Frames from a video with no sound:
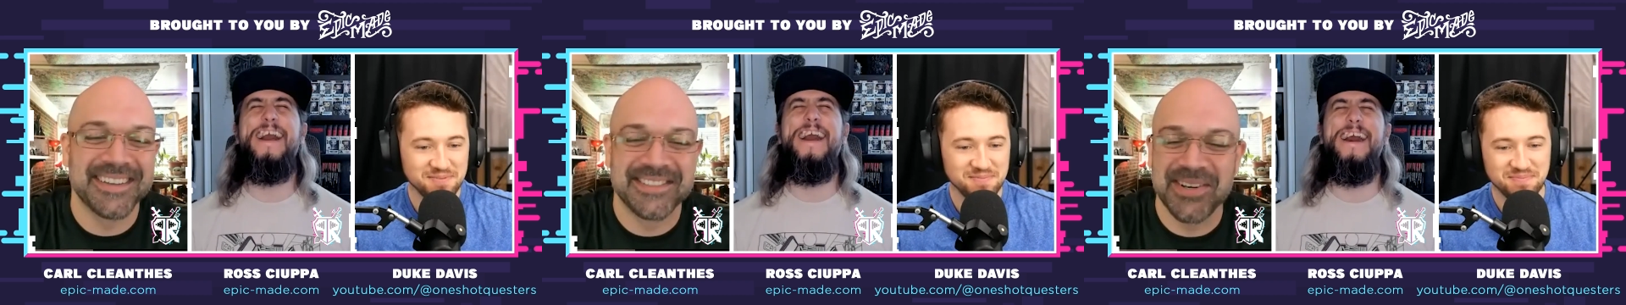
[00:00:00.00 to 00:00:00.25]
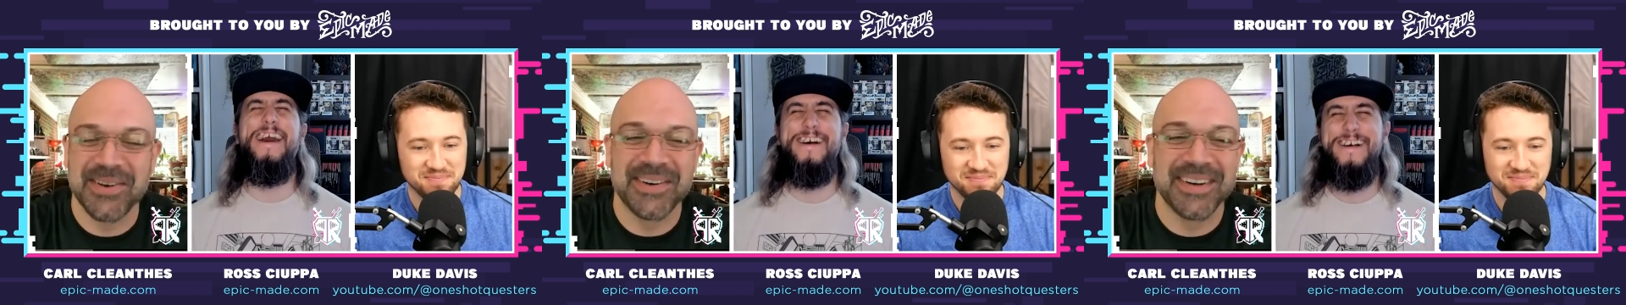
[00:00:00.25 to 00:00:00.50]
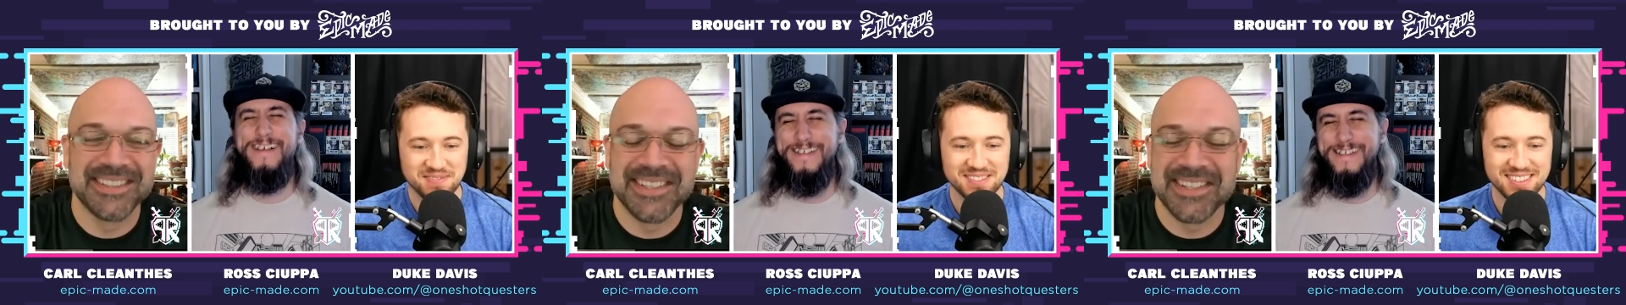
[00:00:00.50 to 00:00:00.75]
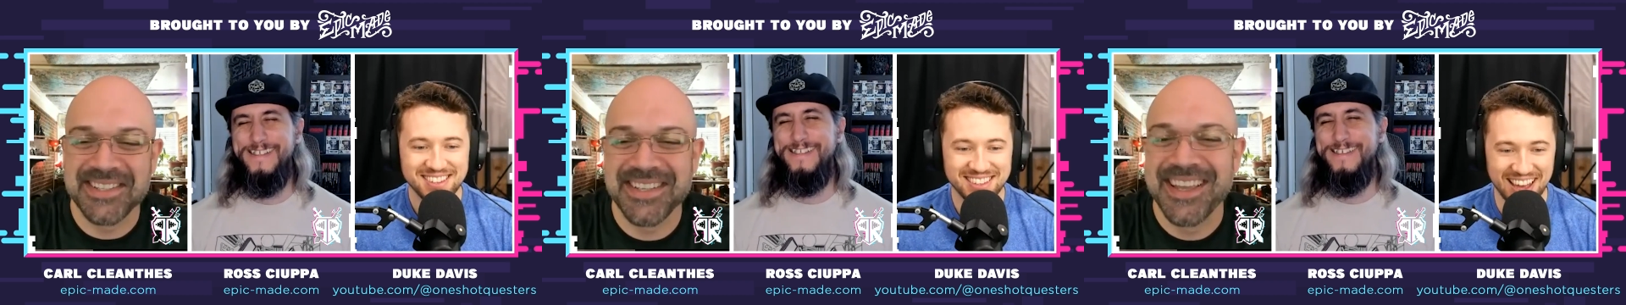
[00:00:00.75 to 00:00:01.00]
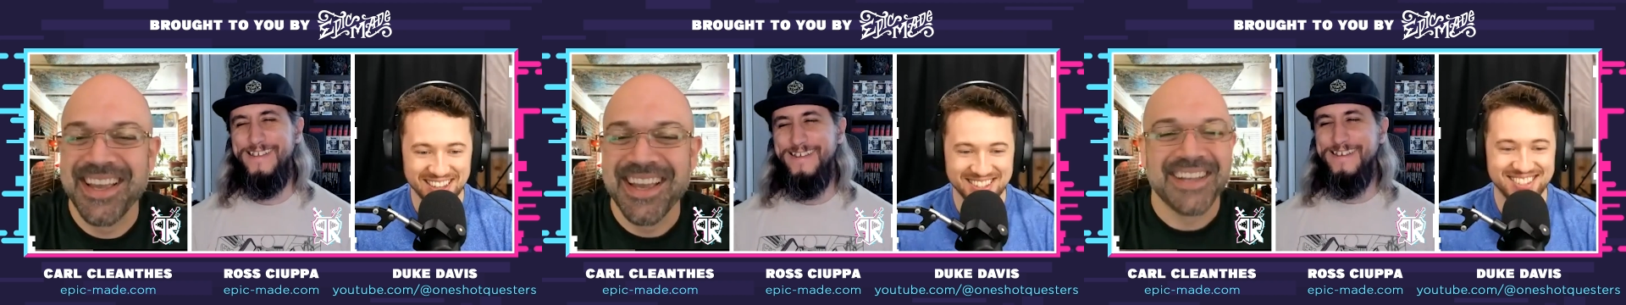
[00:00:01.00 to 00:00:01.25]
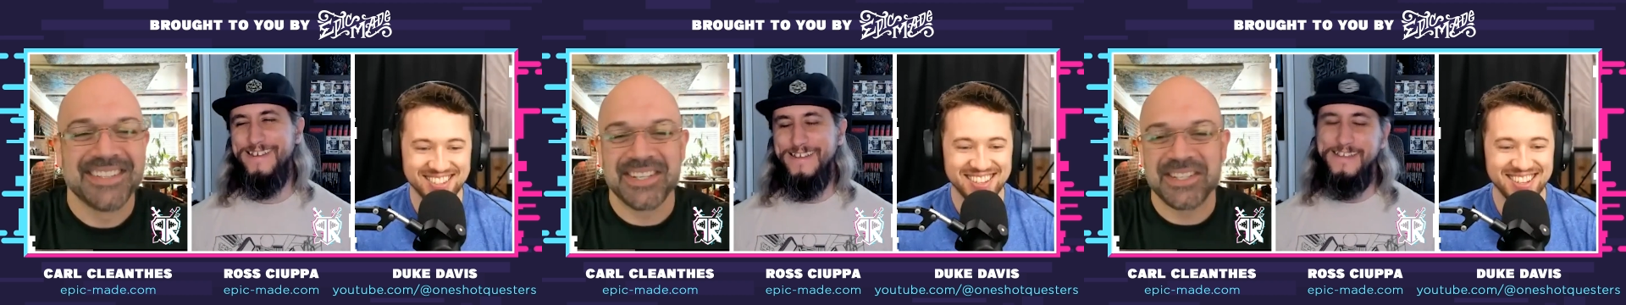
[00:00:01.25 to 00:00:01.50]
Speaker 1: So just
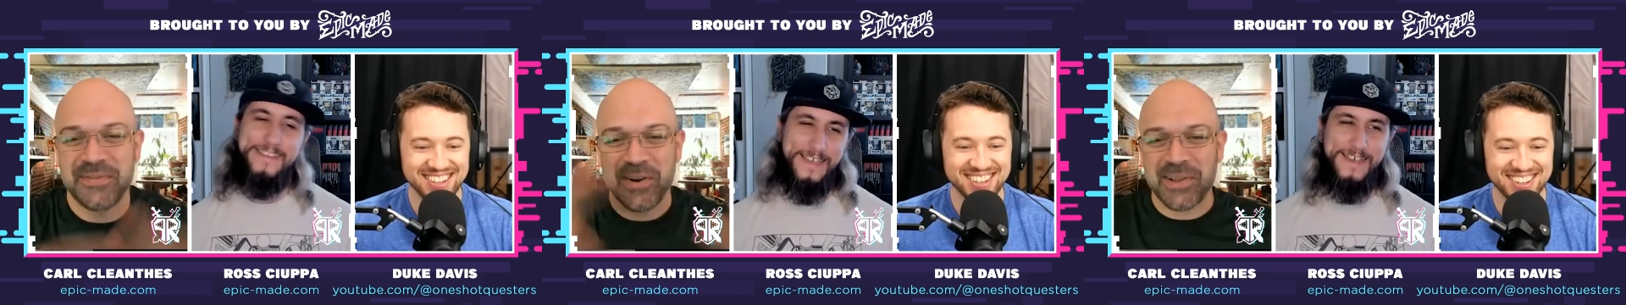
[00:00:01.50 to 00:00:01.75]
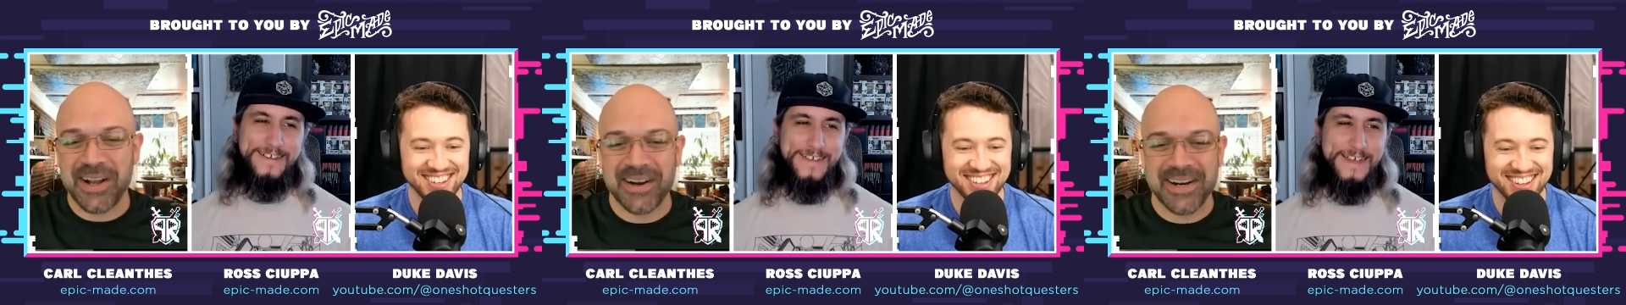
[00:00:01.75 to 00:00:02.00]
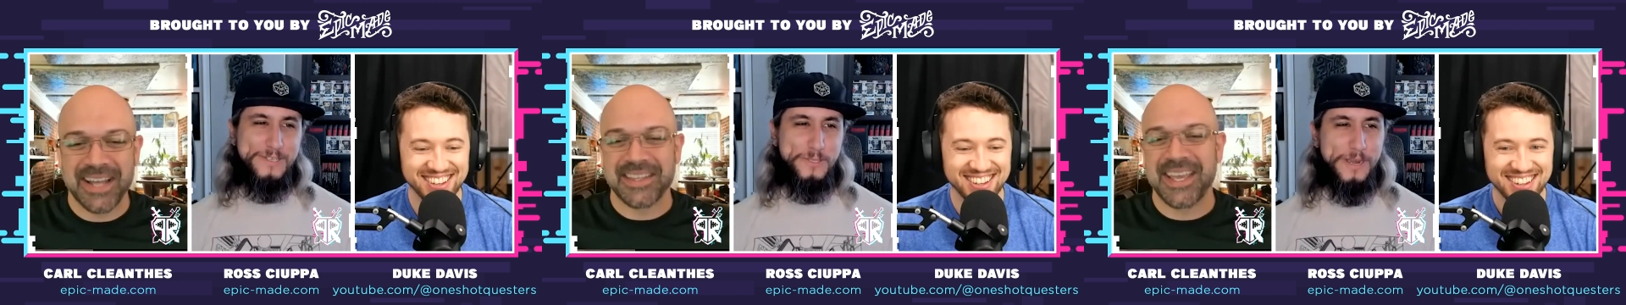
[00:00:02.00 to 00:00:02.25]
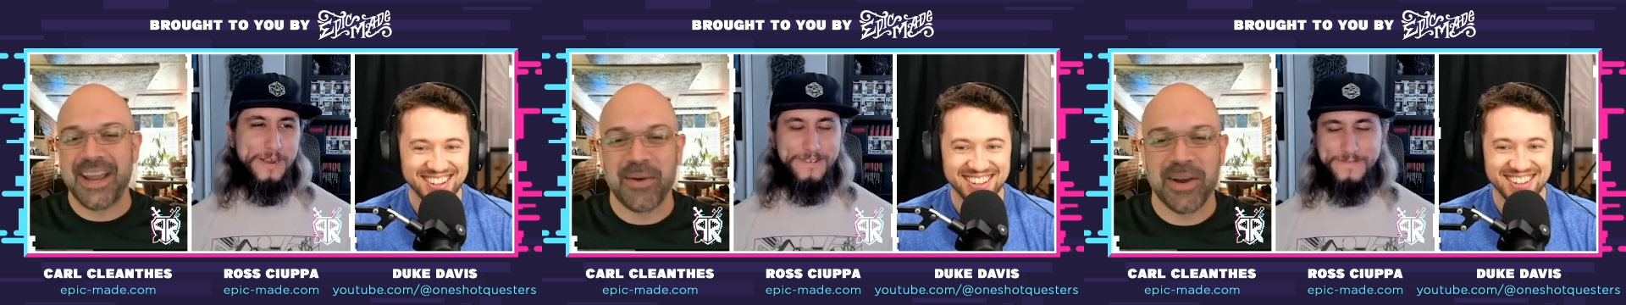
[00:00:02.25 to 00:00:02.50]
yes. Just yeah, for clarity on the game,